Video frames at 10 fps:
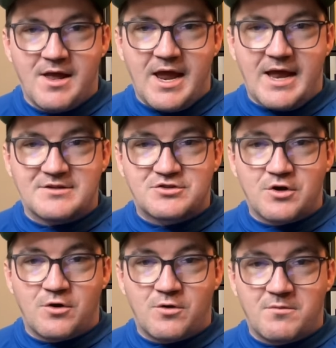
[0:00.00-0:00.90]
And
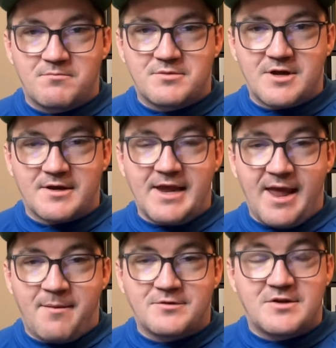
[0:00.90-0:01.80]
so Dougie
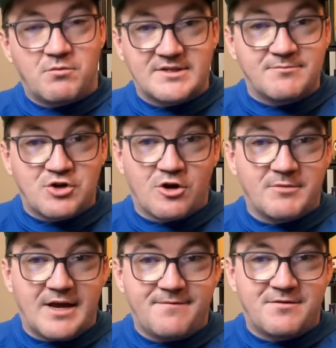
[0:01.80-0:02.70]
Hamilton, with some term
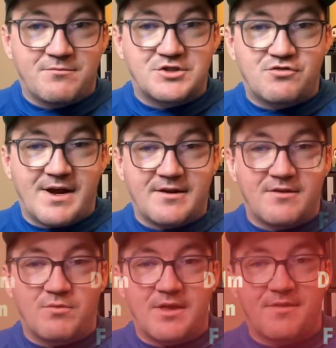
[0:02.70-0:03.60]
left, was traded with